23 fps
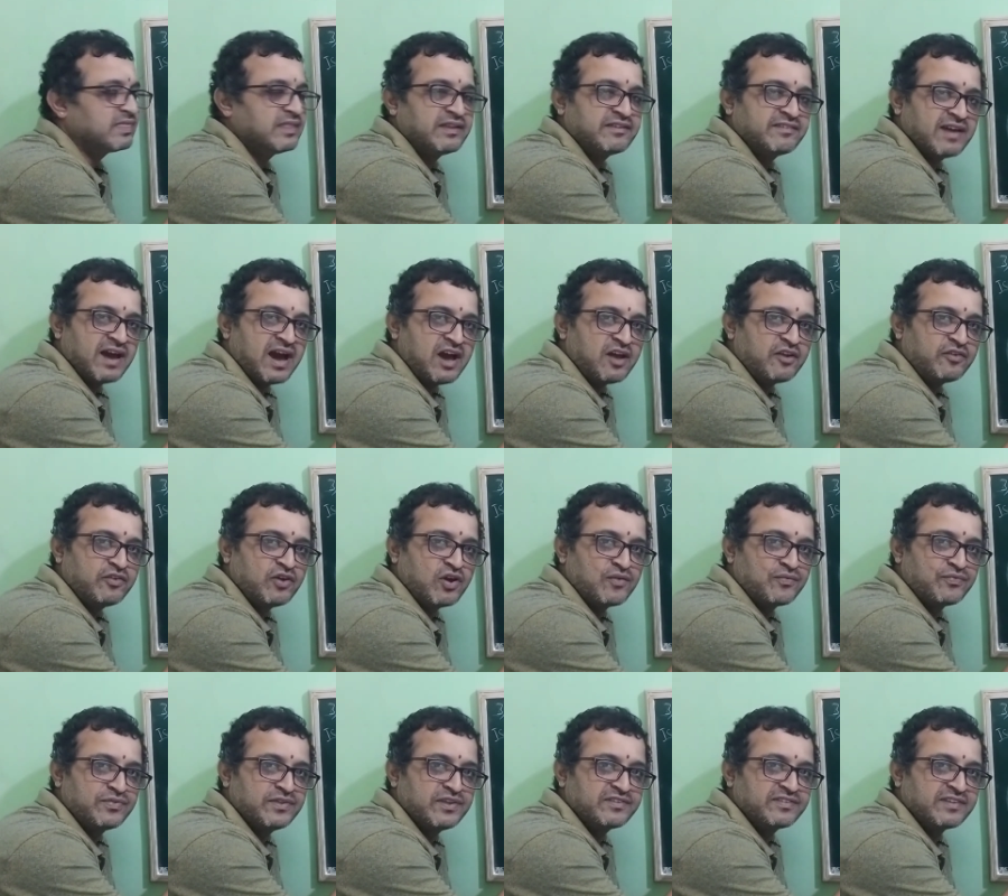the charge
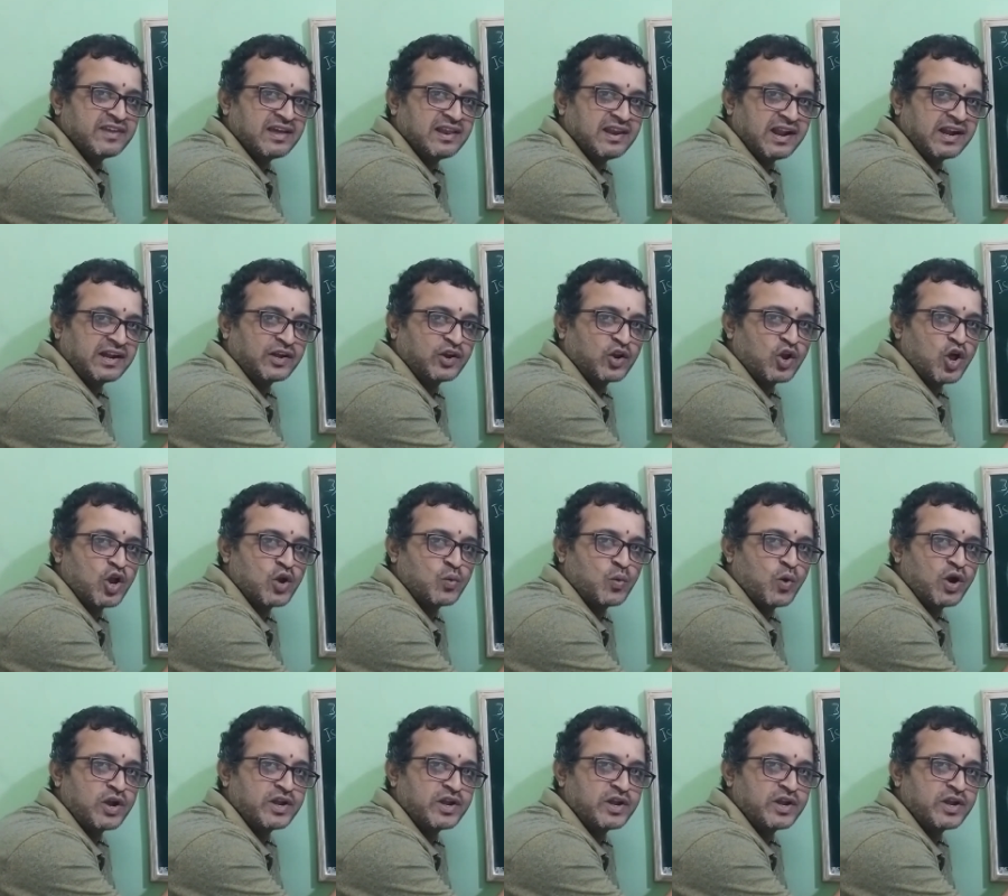of this electron,